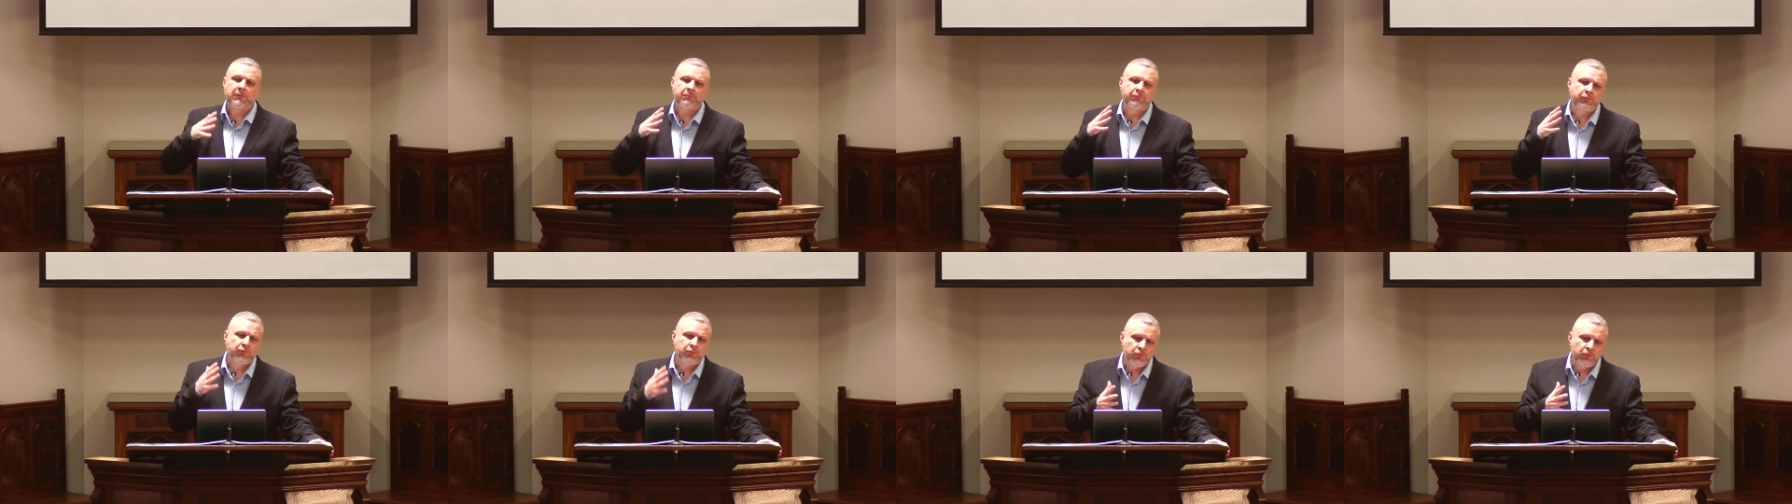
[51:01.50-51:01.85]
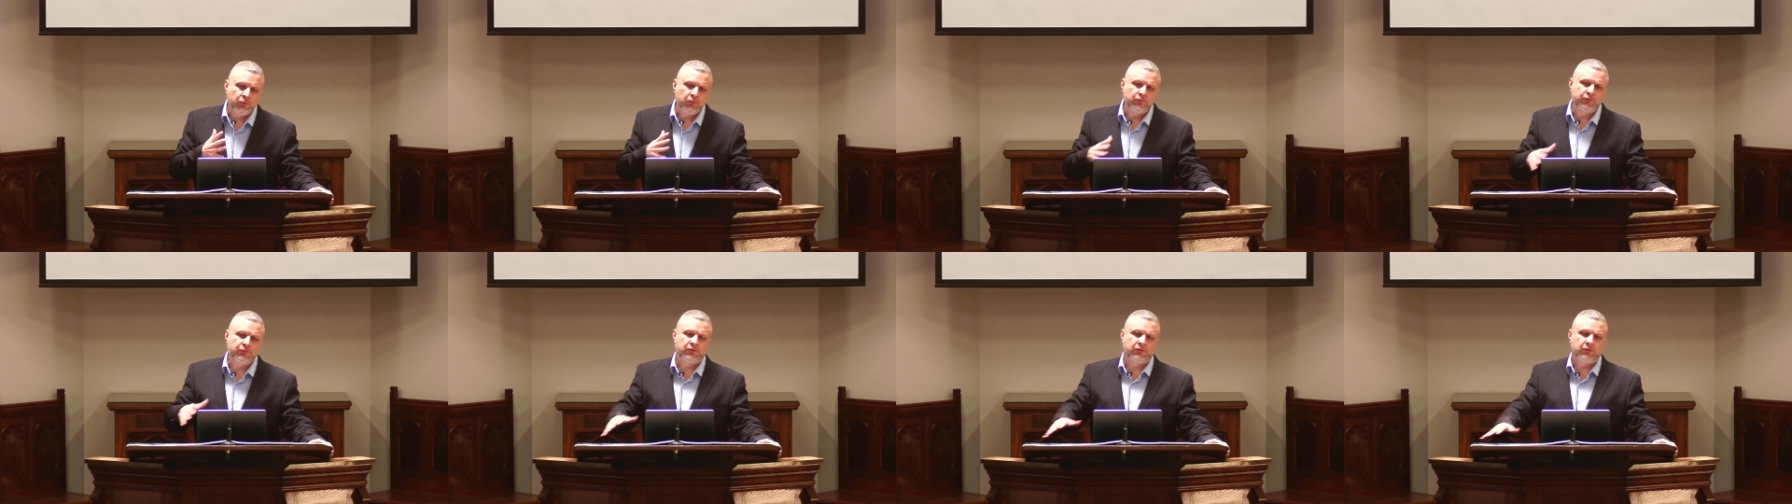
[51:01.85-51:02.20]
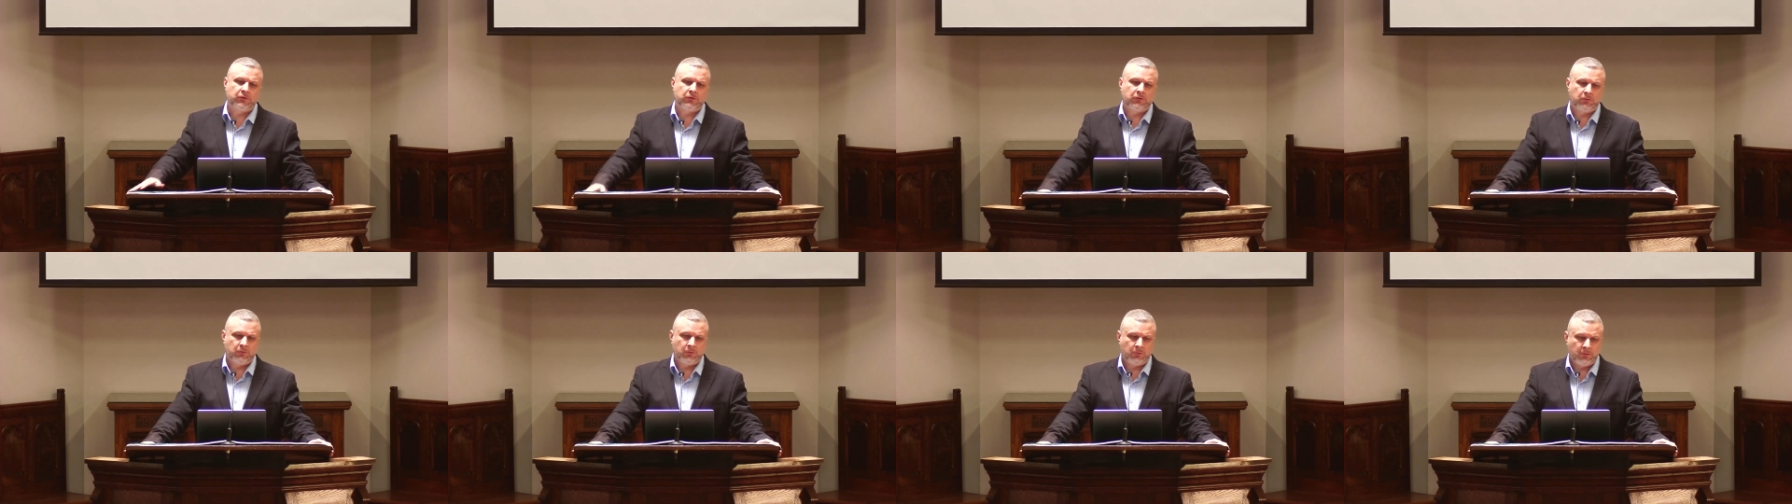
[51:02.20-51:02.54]
to prove to
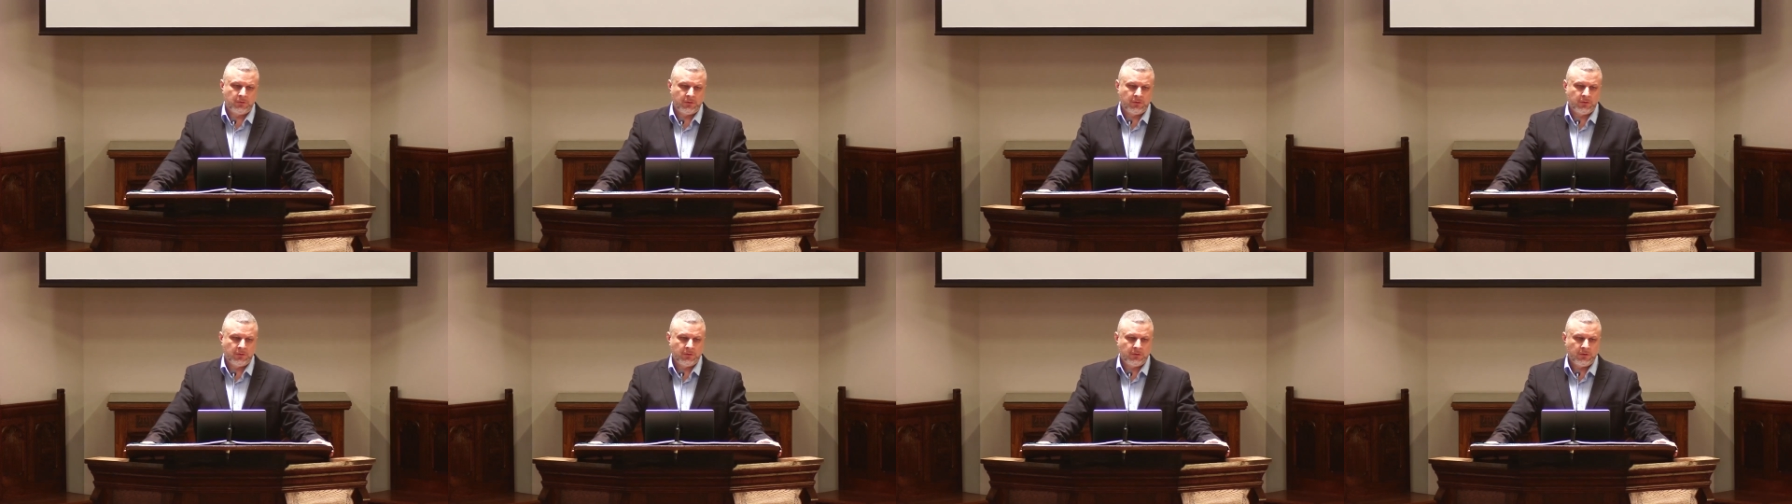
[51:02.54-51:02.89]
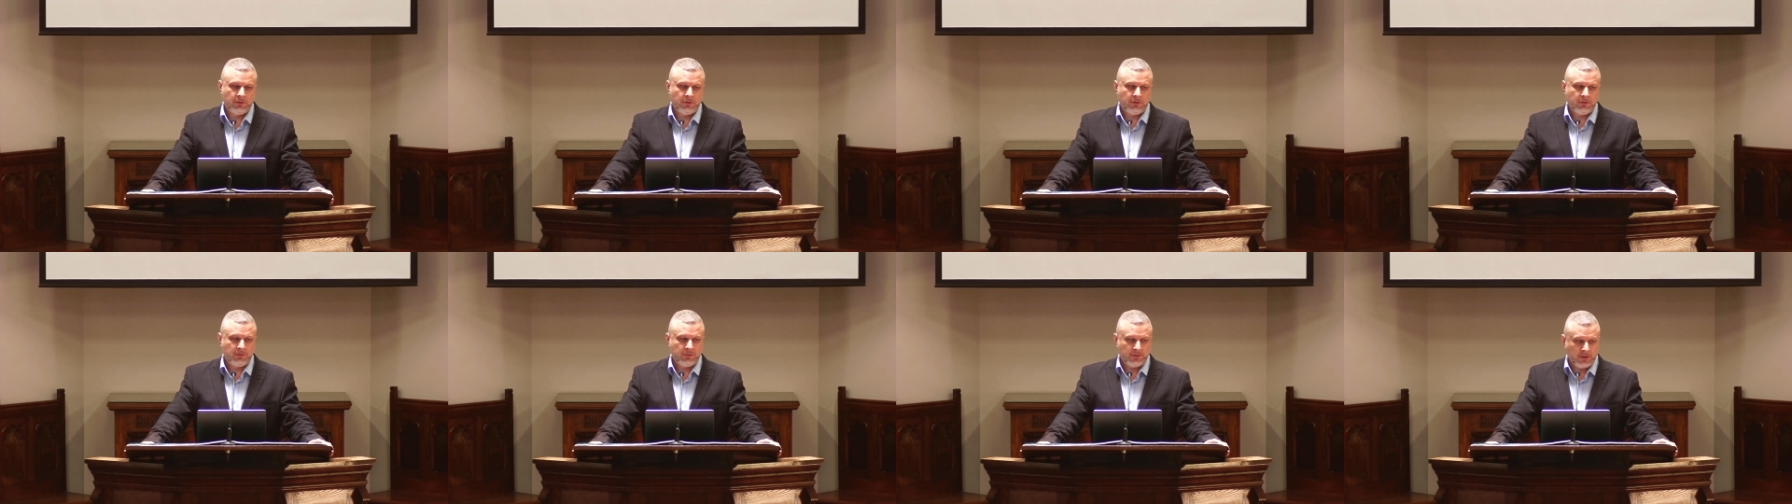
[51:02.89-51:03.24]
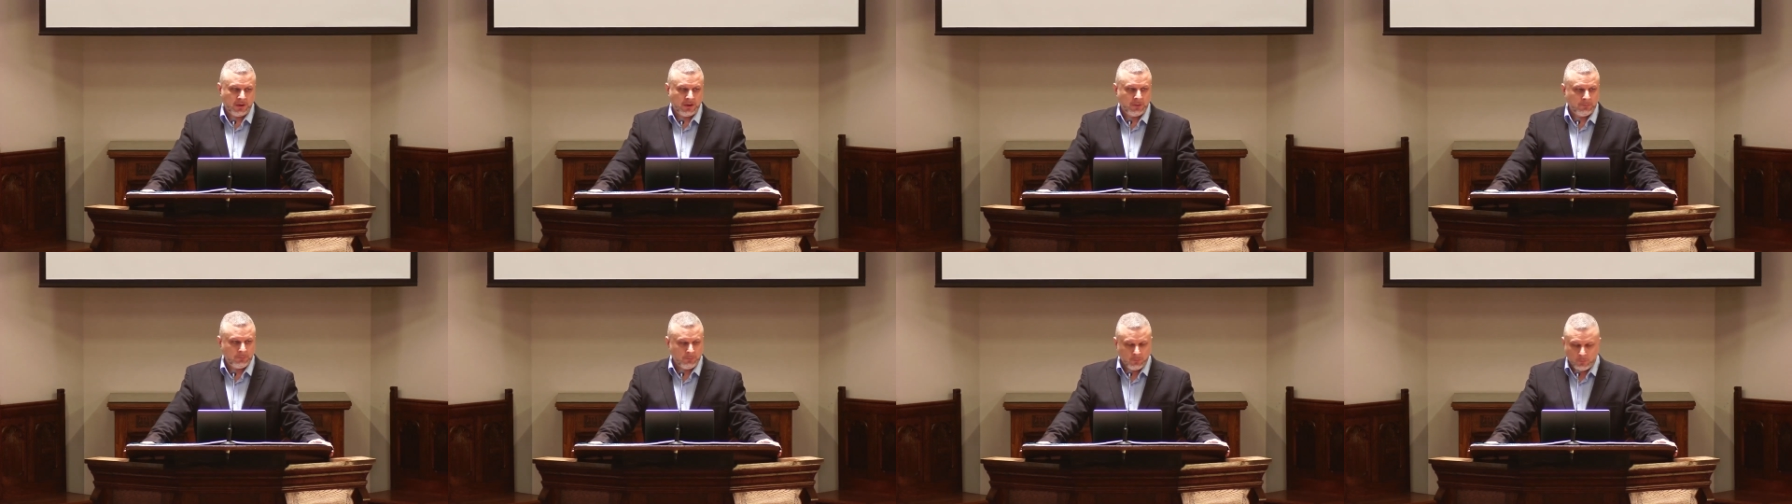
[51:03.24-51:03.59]
you that
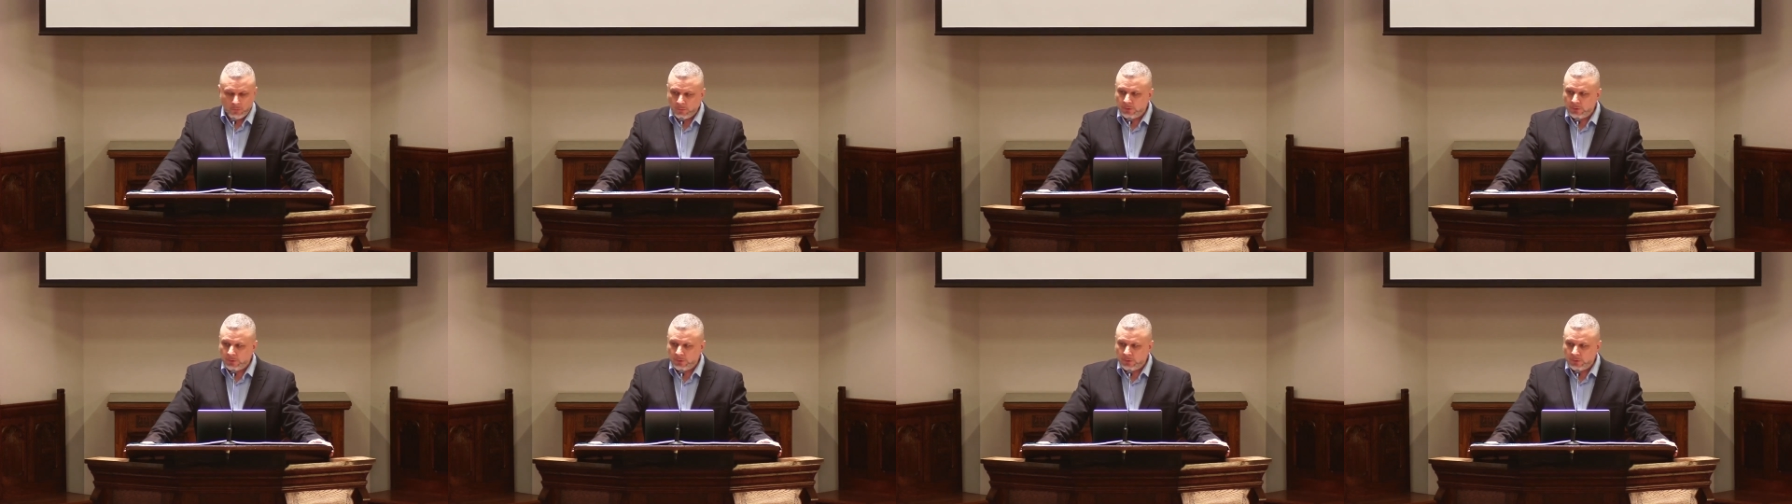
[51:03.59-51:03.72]
I am